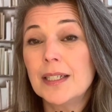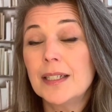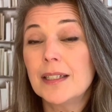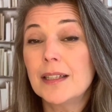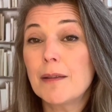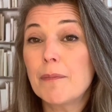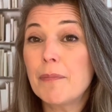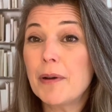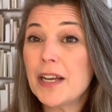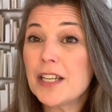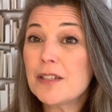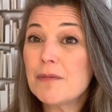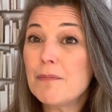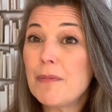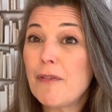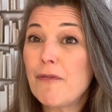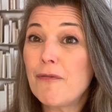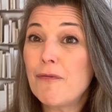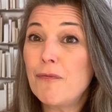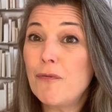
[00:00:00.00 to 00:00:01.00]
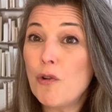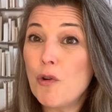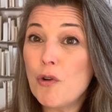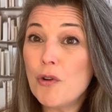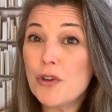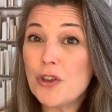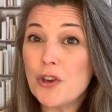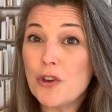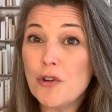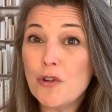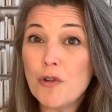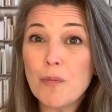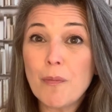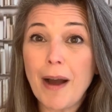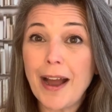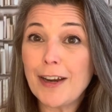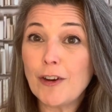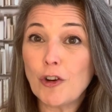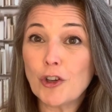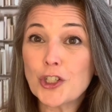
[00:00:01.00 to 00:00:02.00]
The person before you
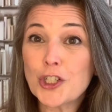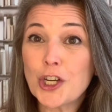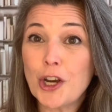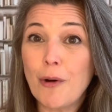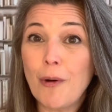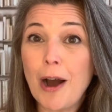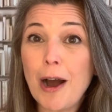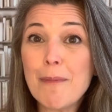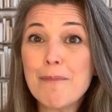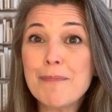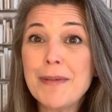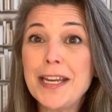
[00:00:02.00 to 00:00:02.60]
might not show up,